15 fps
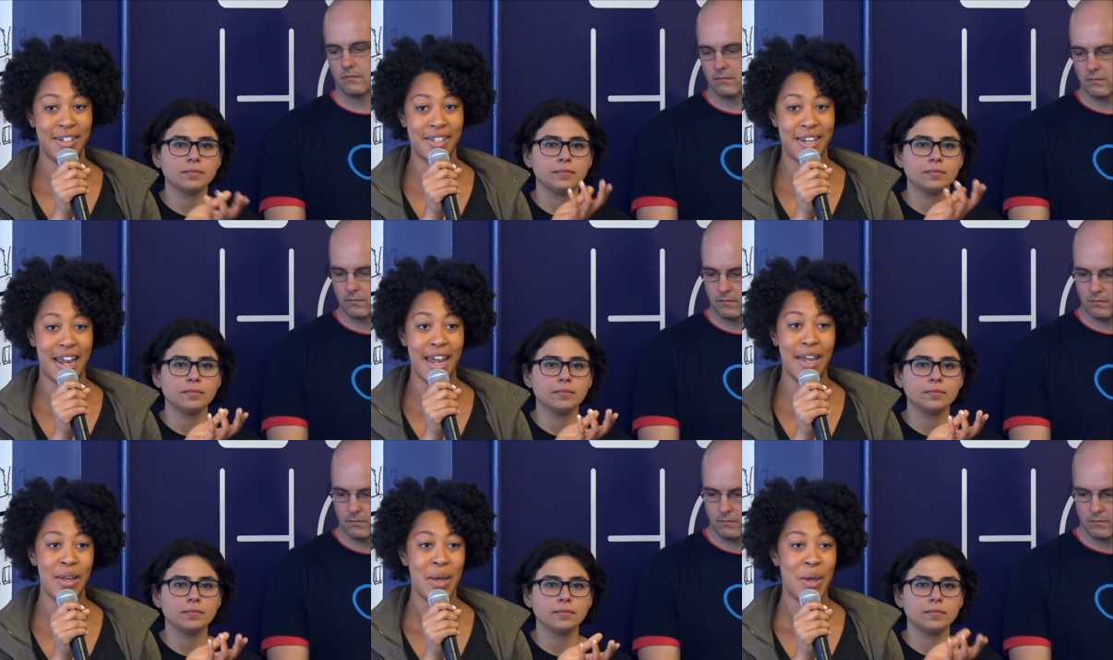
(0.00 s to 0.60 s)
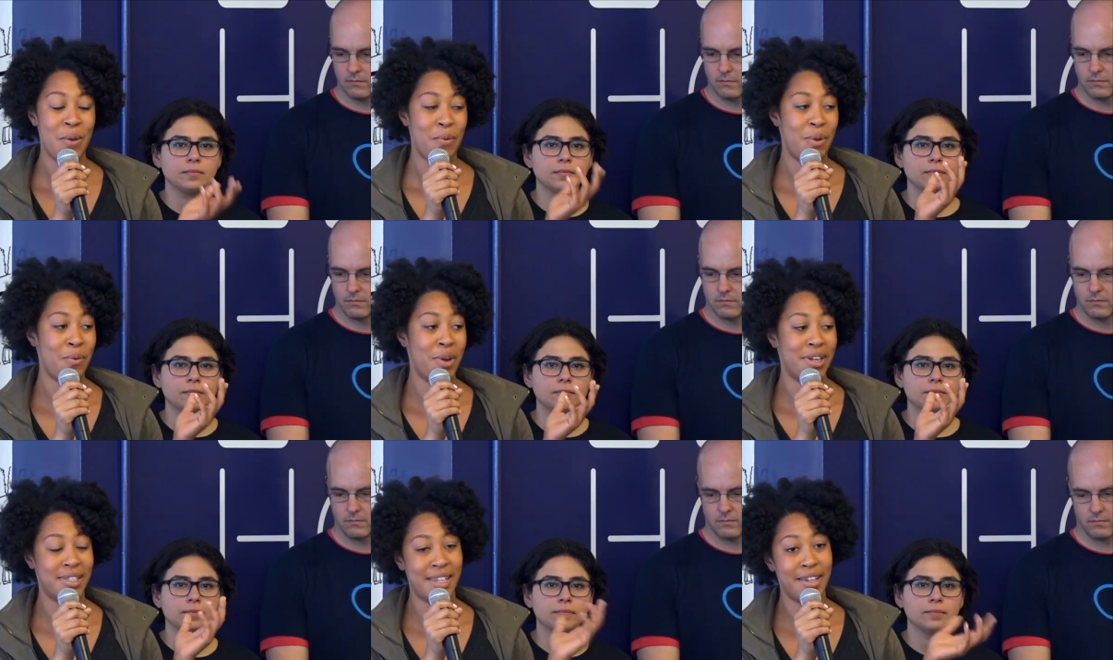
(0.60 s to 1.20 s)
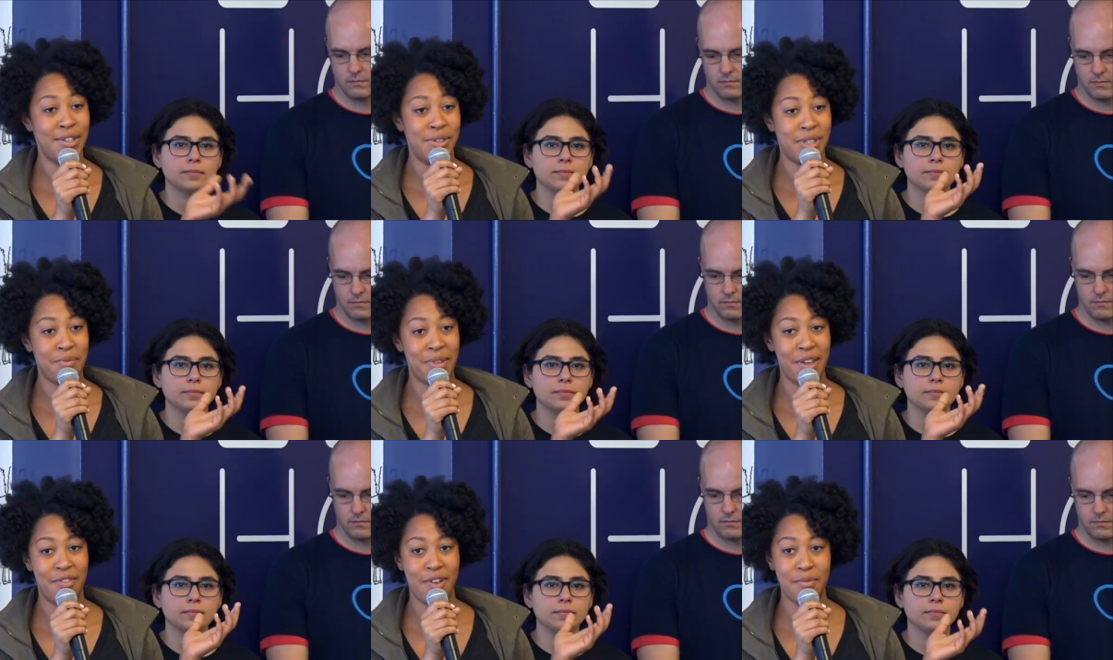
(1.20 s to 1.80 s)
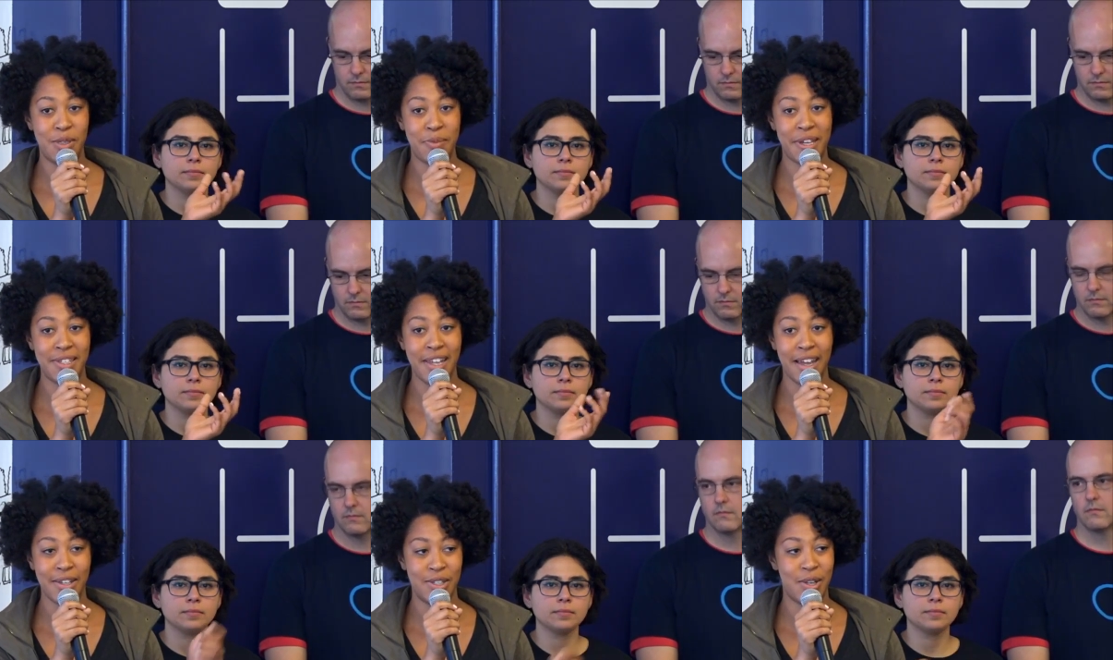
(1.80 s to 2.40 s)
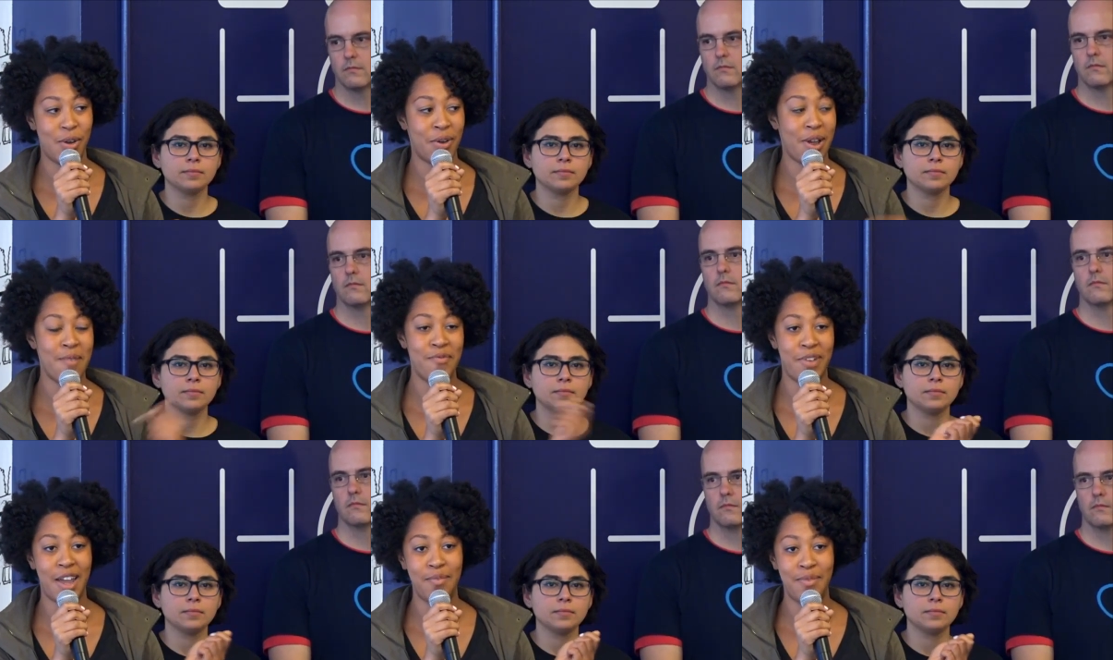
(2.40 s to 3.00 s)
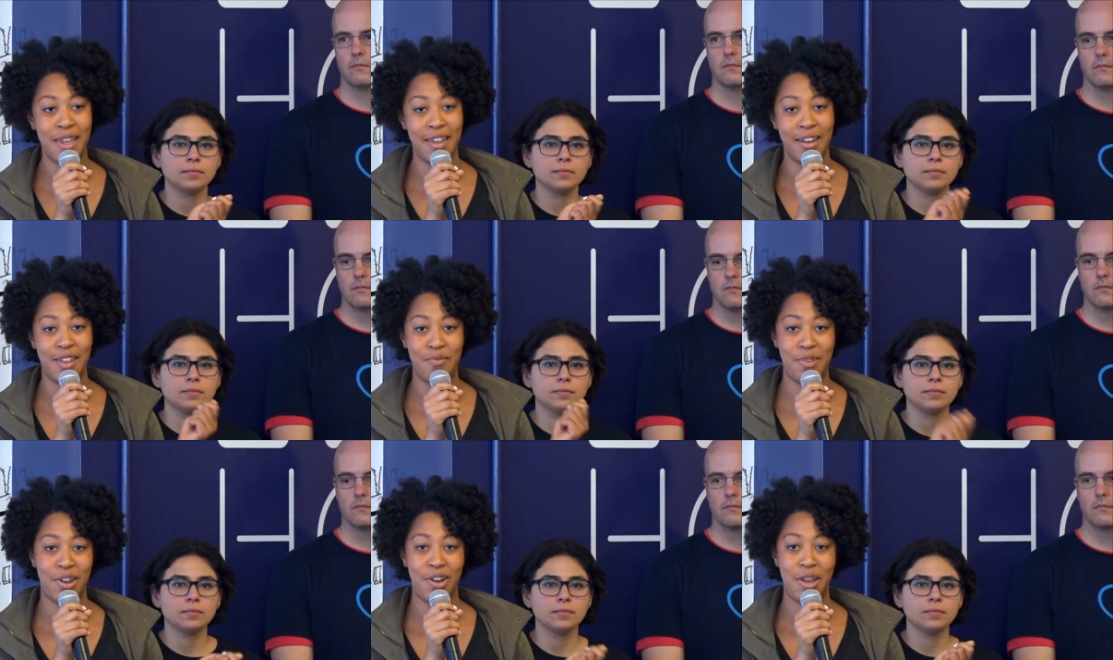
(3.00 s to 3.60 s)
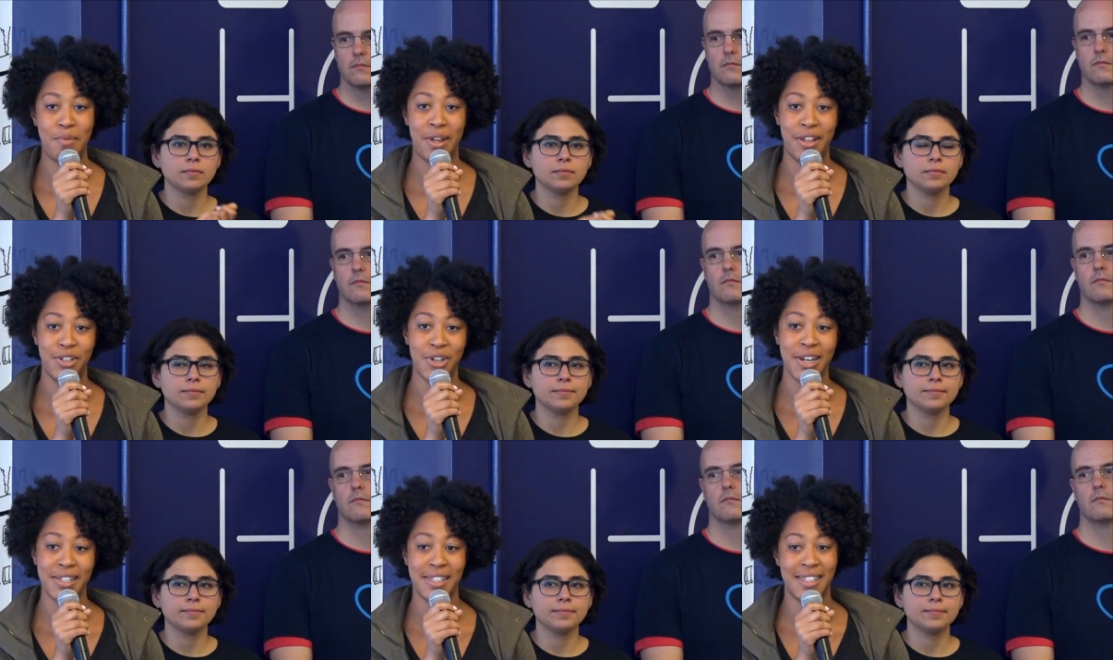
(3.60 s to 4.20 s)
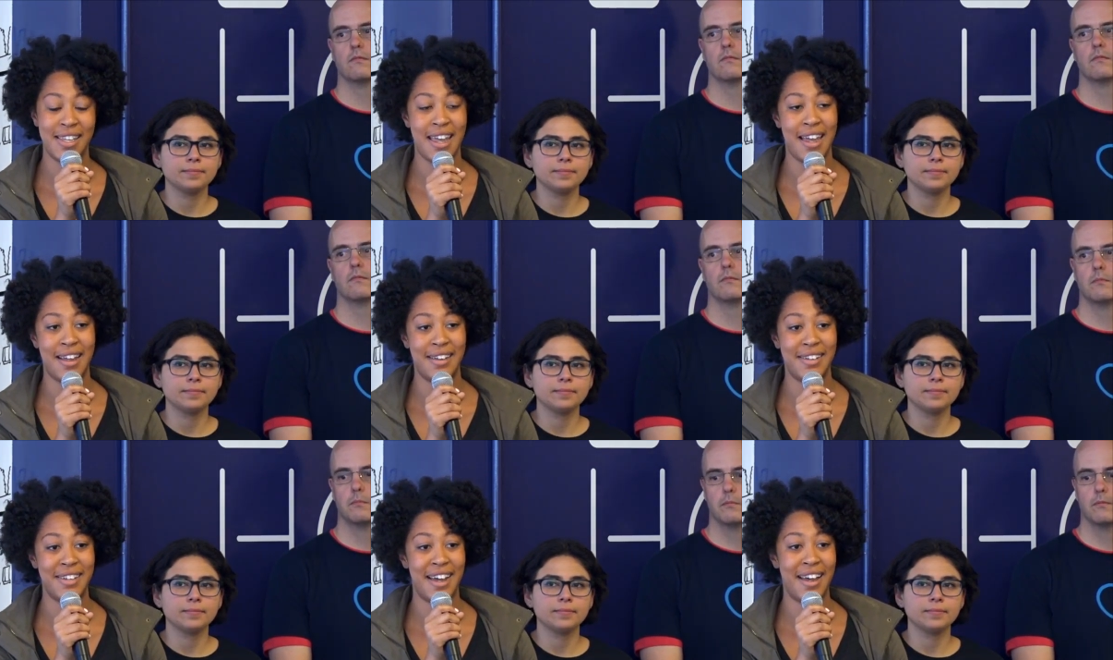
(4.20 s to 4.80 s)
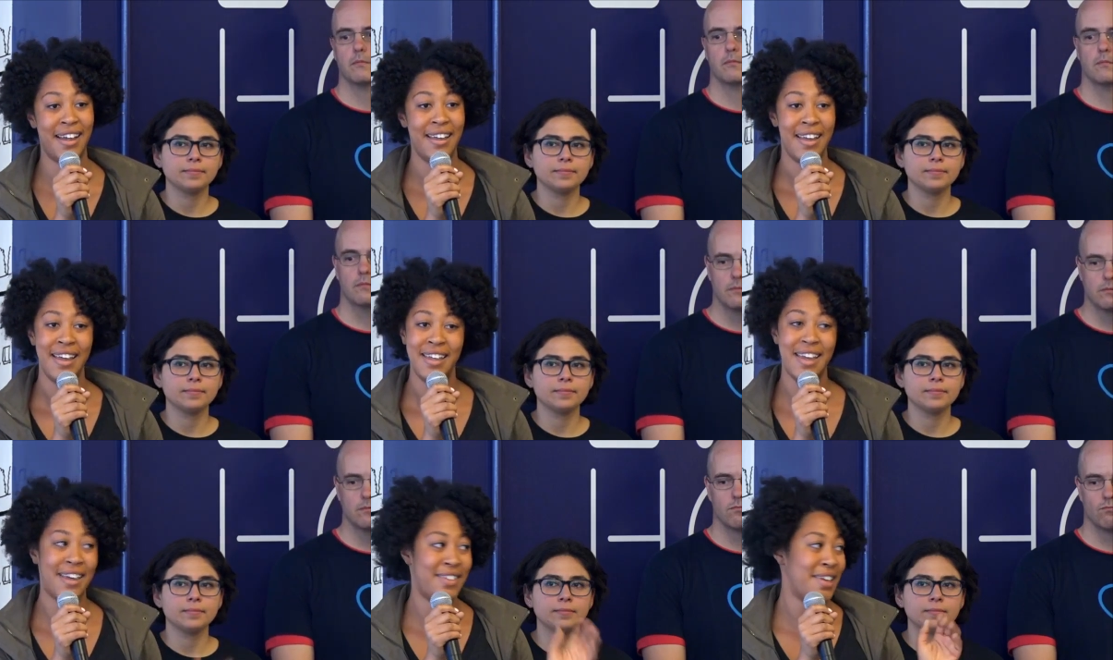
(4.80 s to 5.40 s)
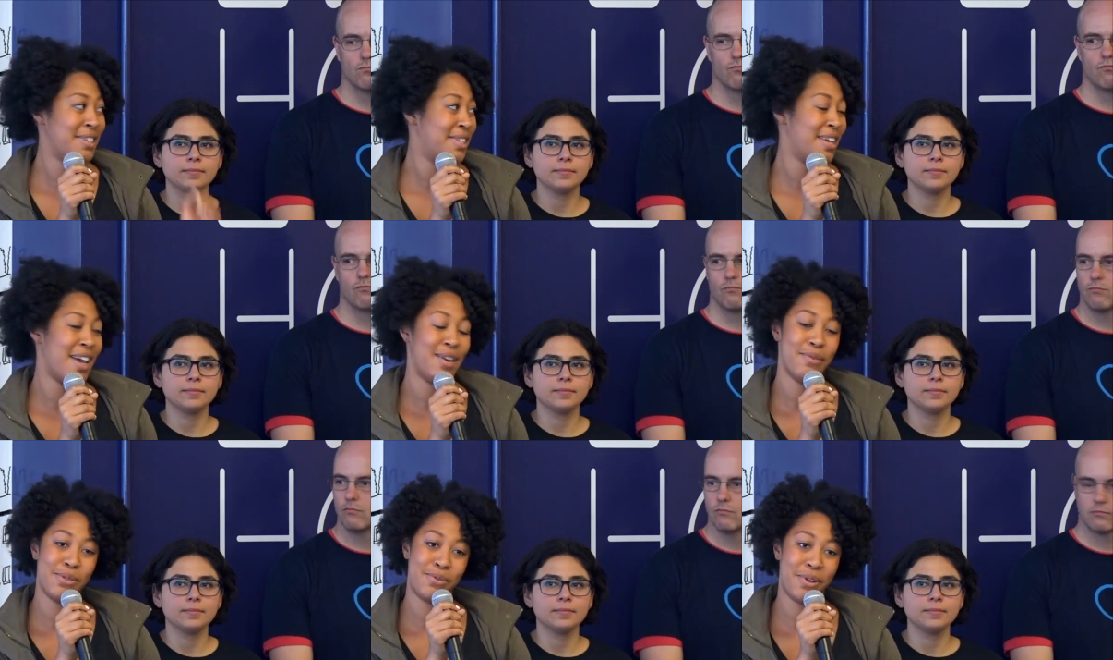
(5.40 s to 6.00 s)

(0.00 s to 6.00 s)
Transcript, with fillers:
Speaker 1: today, we want to send you something from SpaceX, so come find me and give me your email address. And uh, yeah, thanks again. It was